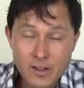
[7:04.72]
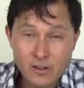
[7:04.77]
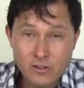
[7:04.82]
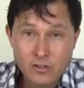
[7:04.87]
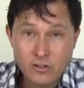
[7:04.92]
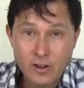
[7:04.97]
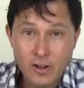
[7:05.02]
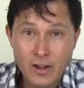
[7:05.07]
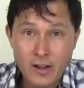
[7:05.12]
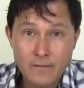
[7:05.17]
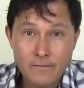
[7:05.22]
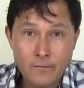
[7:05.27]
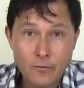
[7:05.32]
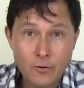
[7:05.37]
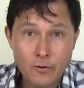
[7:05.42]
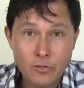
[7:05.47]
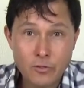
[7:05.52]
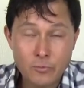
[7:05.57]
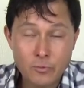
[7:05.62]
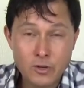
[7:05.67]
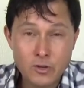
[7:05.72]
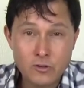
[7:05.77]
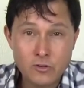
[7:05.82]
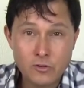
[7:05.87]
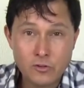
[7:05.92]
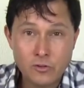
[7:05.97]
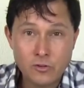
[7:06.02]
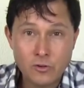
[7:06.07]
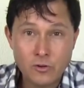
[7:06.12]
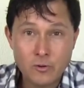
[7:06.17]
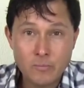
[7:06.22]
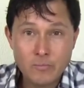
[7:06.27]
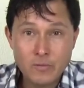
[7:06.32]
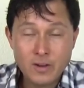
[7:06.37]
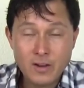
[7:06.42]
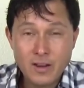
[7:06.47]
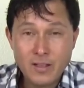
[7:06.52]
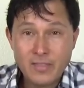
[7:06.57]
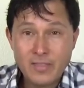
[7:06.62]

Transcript: VSJ843 juicer,